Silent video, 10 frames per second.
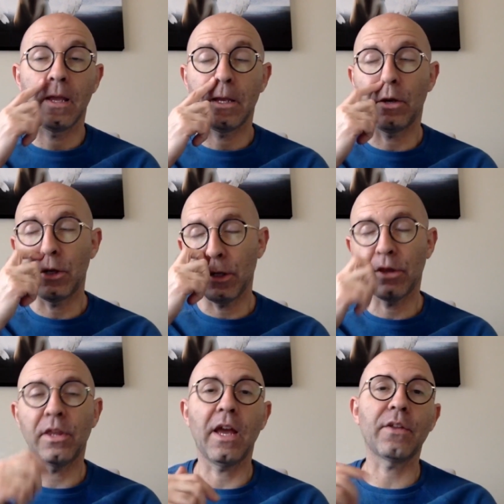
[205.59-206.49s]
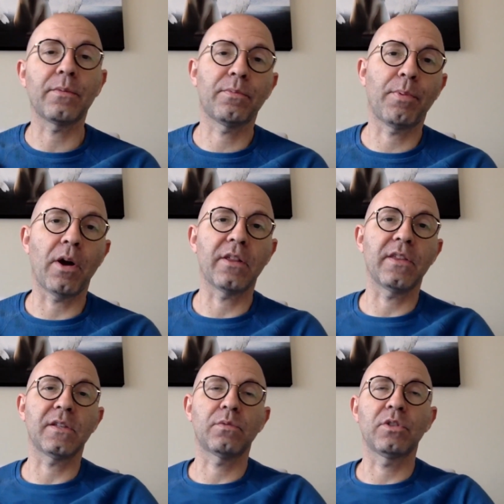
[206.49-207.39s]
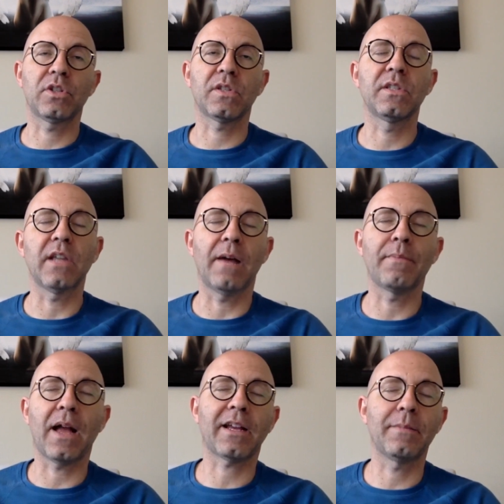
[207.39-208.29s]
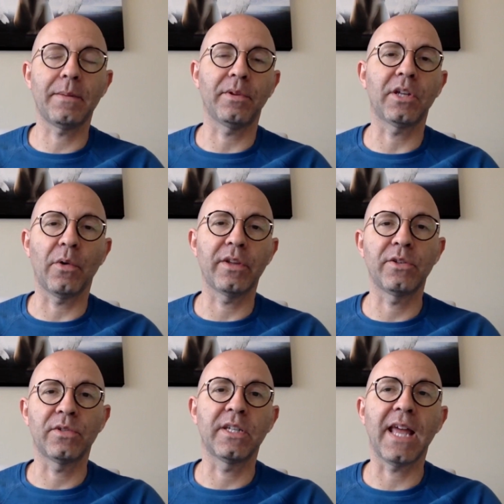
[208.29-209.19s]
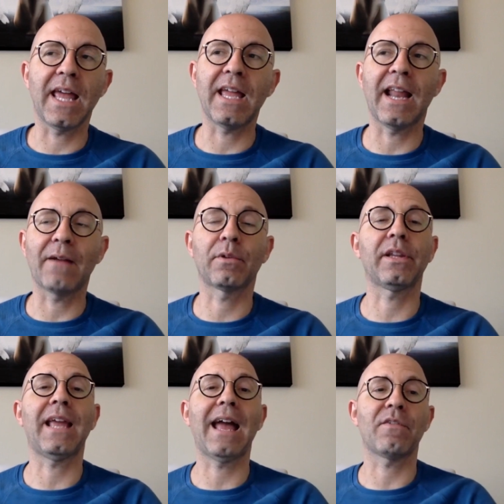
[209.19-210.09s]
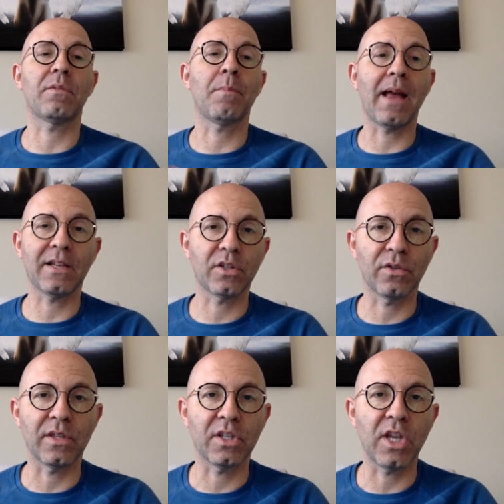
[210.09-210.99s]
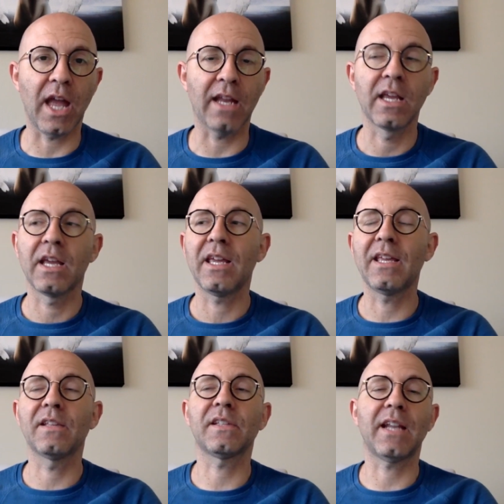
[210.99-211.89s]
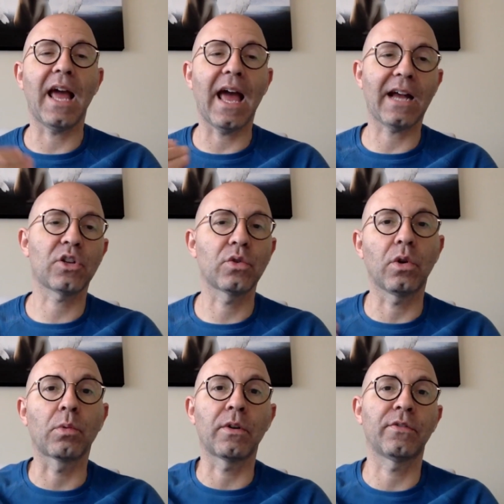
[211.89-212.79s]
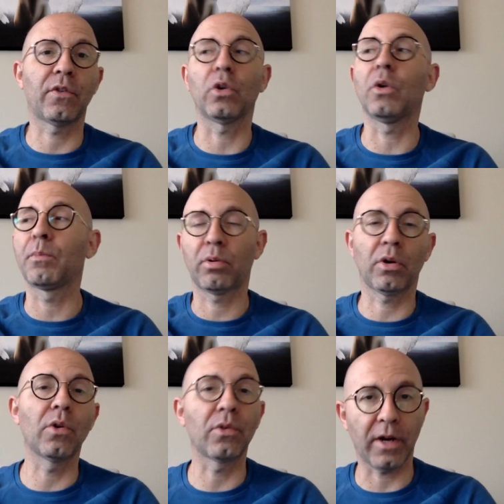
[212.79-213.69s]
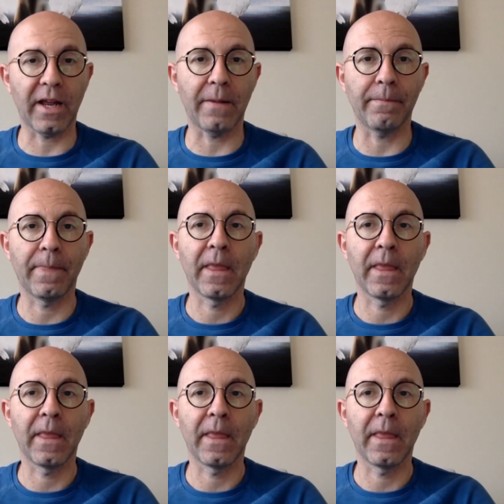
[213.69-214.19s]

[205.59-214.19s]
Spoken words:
The other part of this, which is I'm not going to be able to go into today, and I really haven't mastered this yet, is an actual referral program,